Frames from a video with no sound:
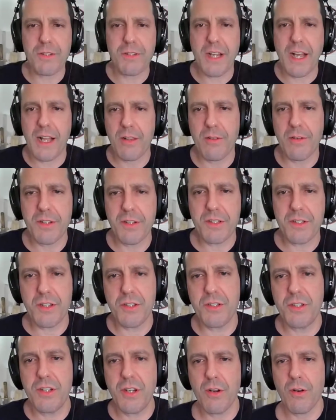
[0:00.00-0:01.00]
Tolerance
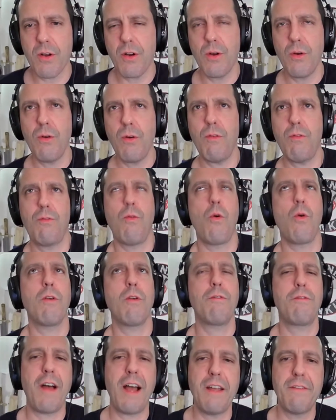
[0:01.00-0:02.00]
zero
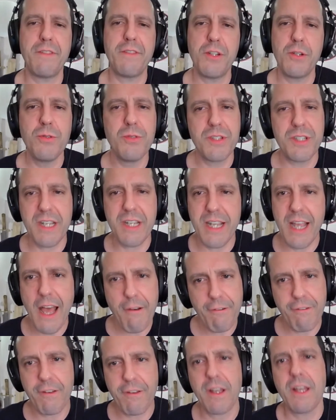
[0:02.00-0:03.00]
four five two C
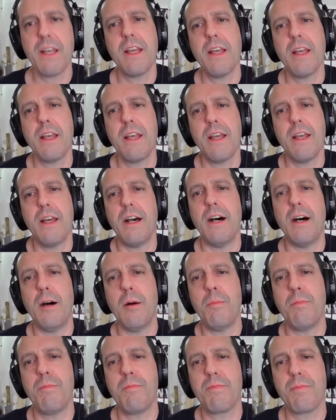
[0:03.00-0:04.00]
F,
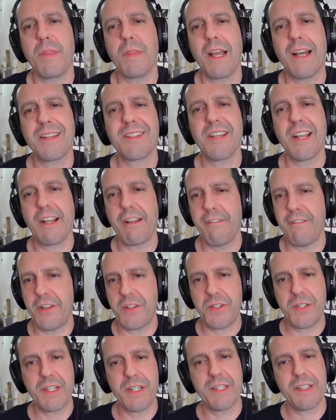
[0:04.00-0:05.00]
um, a
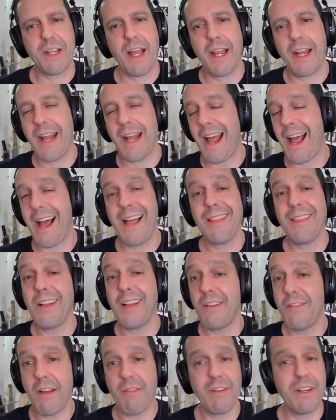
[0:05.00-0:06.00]
Sinkovich design. I
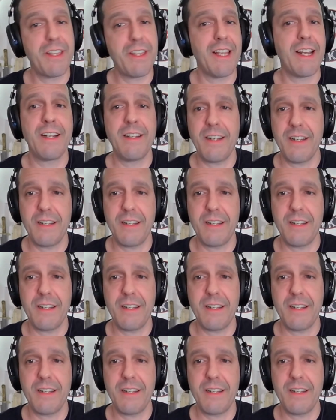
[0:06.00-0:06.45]
love everything